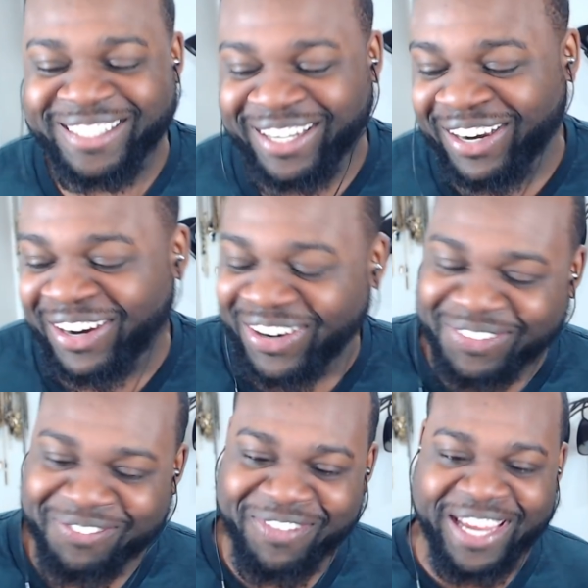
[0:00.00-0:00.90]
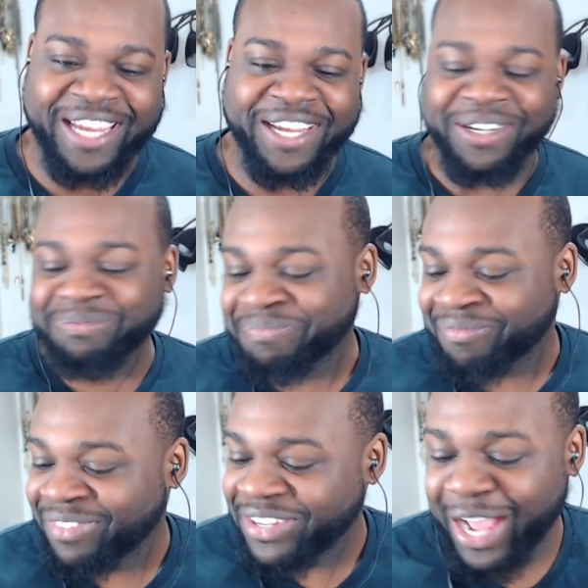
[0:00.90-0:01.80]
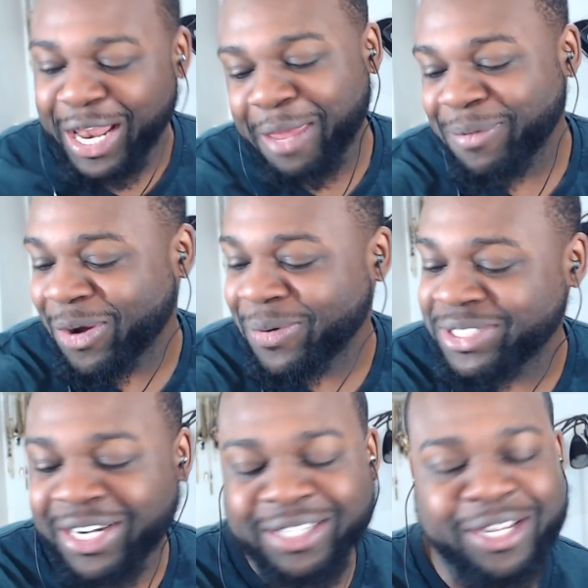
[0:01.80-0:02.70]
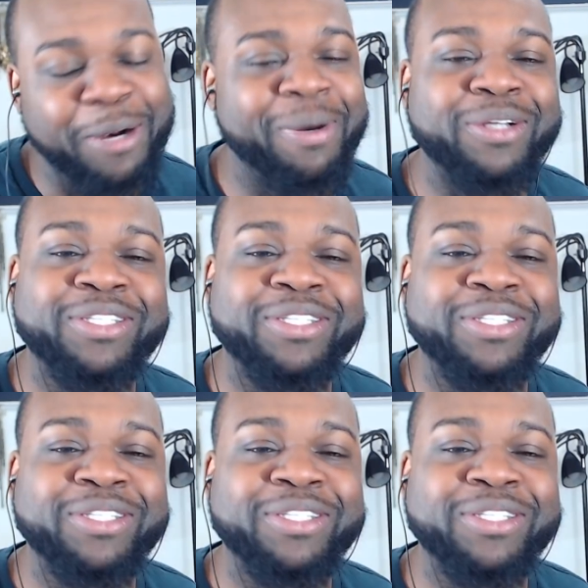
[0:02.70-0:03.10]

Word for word: Oh, man. Y'all let me know what y'all thought about